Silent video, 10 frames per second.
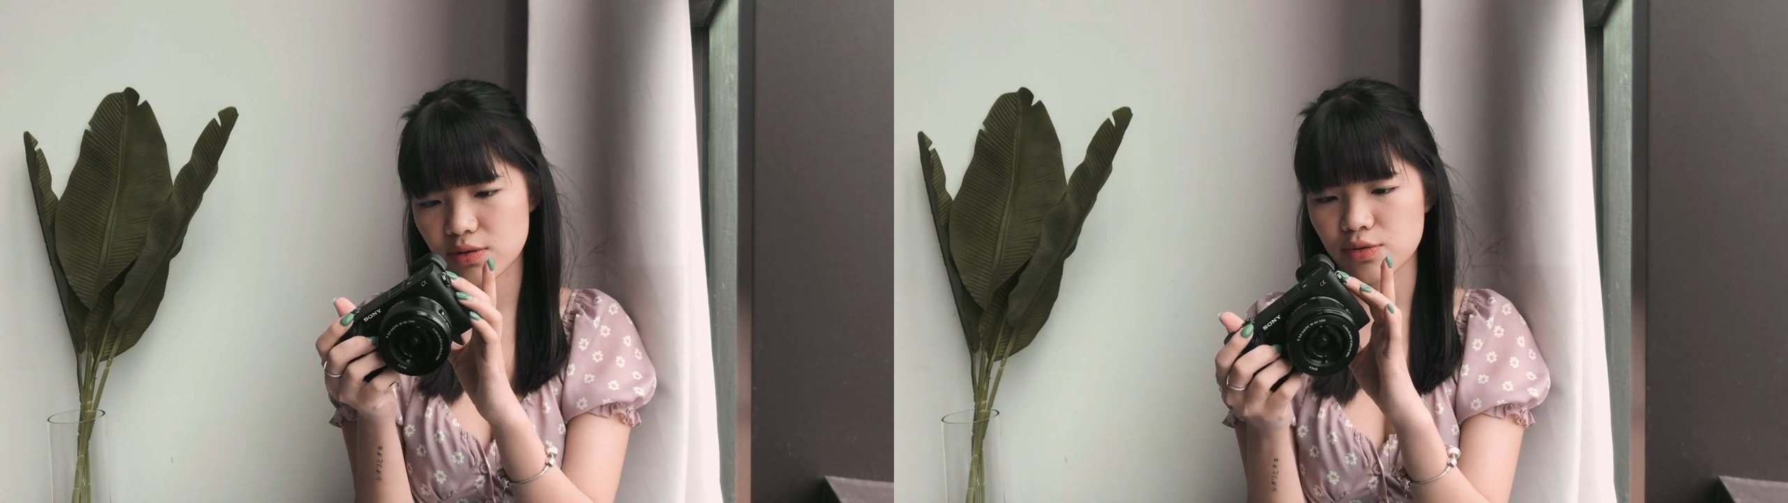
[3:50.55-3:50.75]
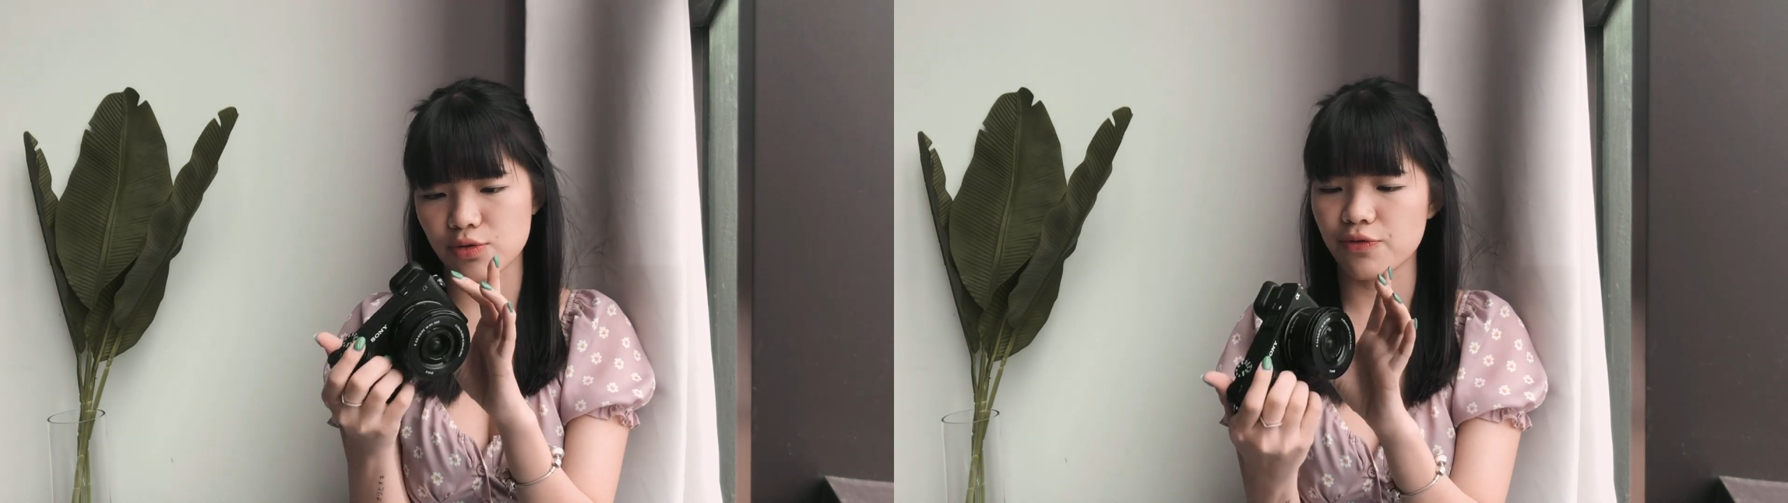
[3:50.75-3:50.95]

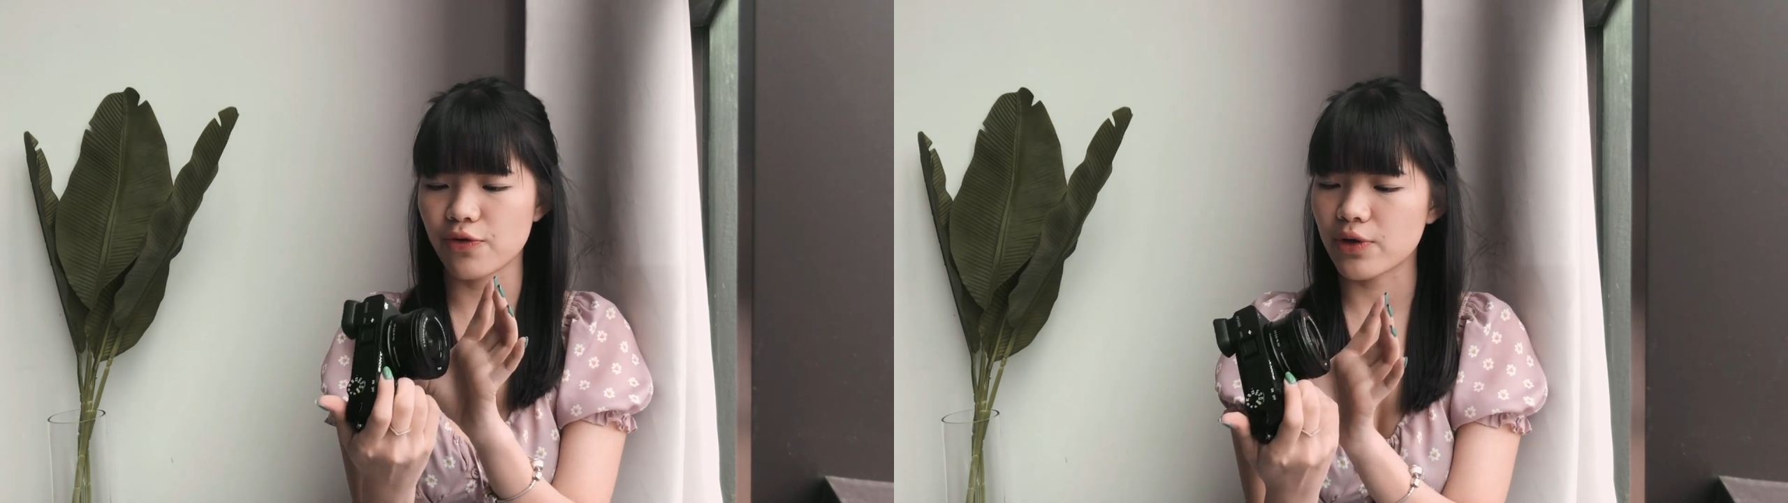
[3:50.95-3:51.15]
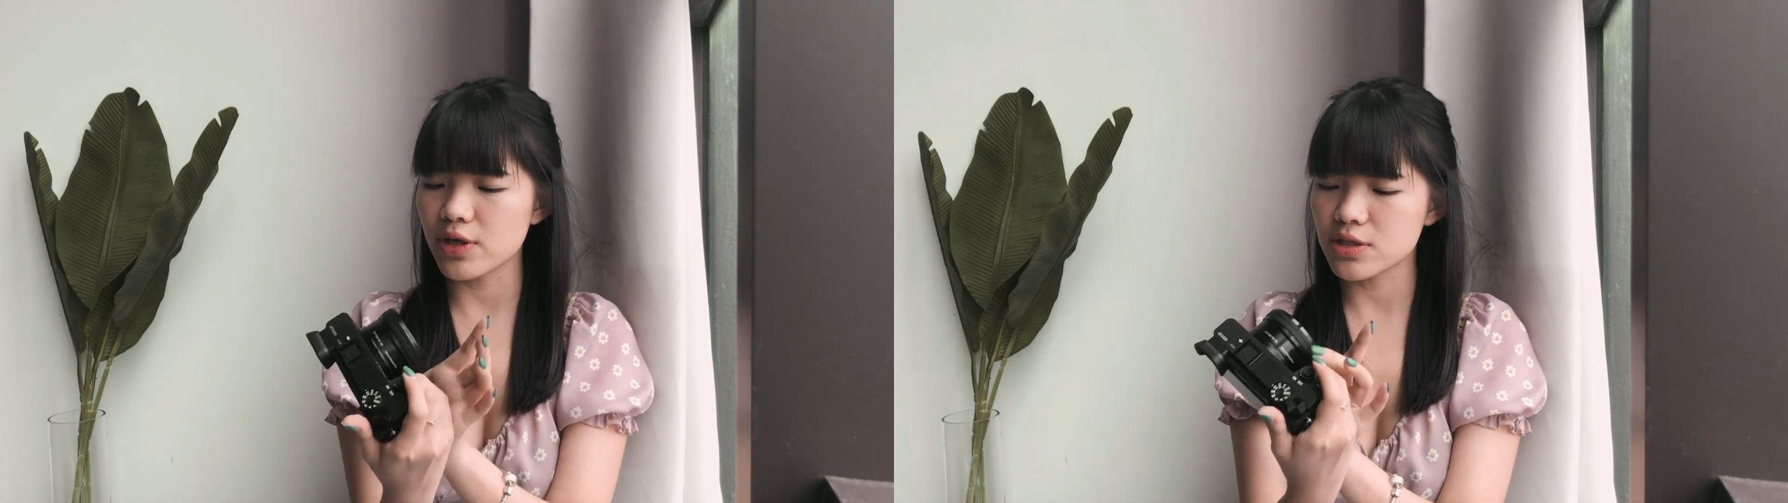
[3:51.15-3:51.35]

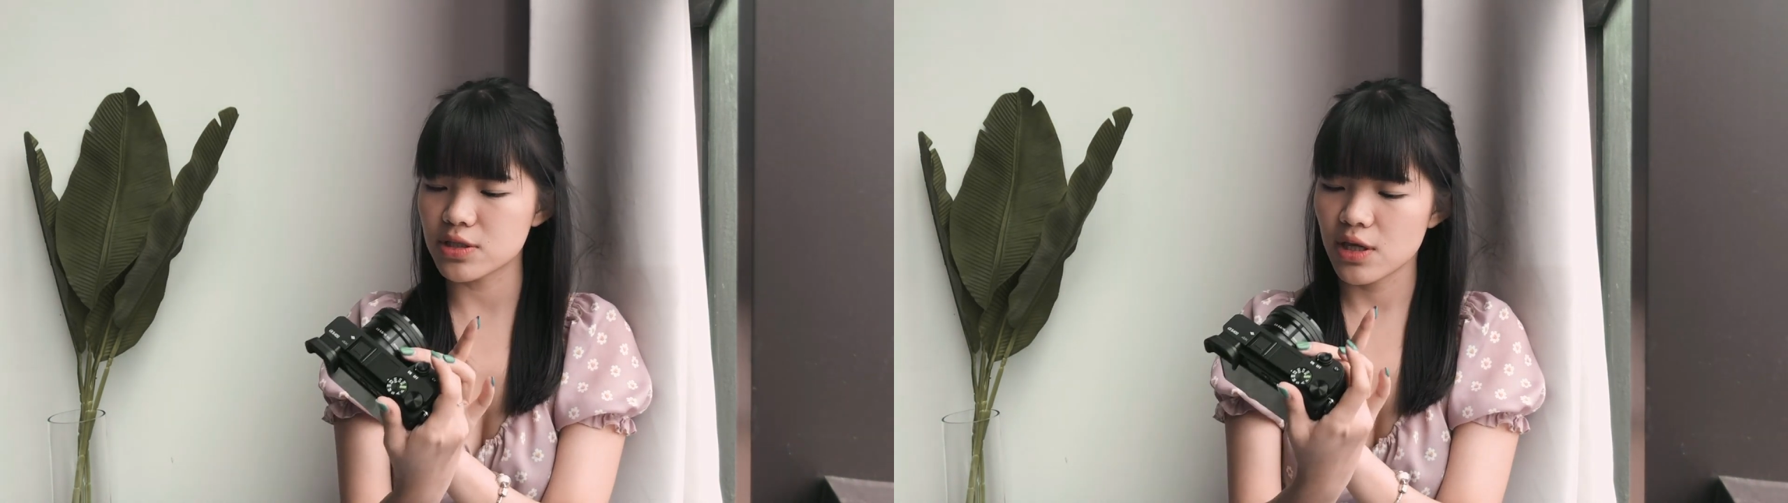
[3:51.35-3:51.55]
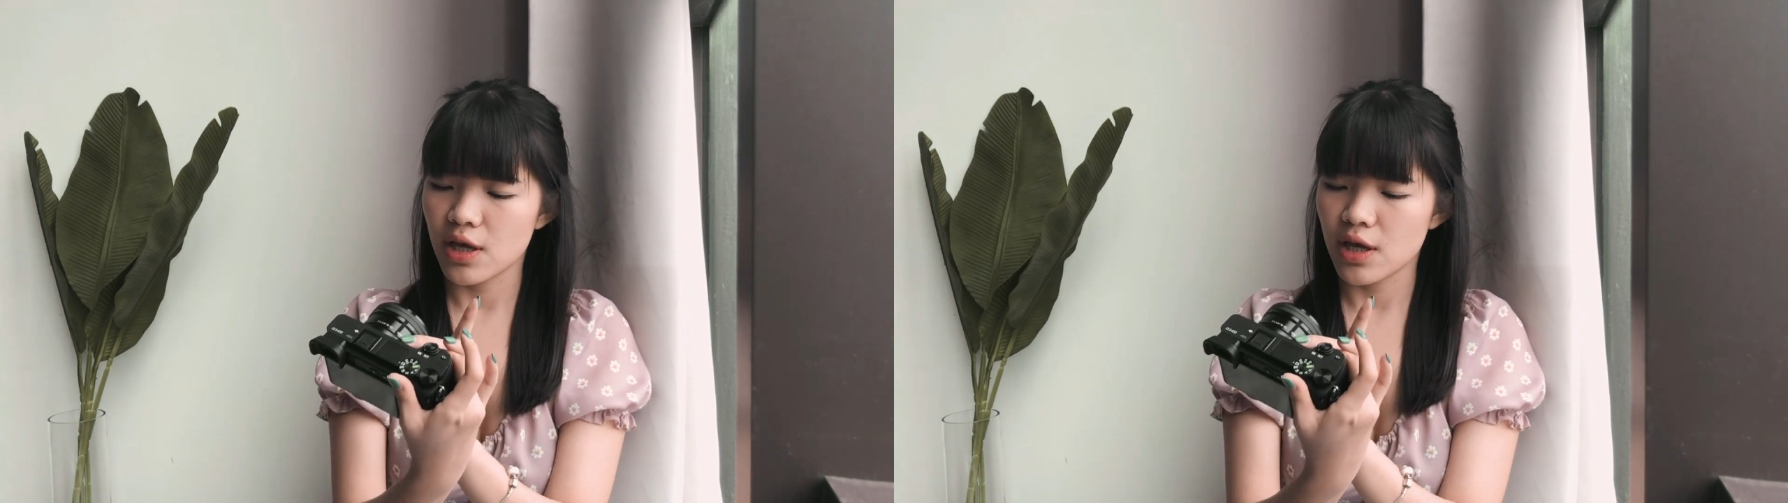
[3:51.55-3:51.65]
autofocus.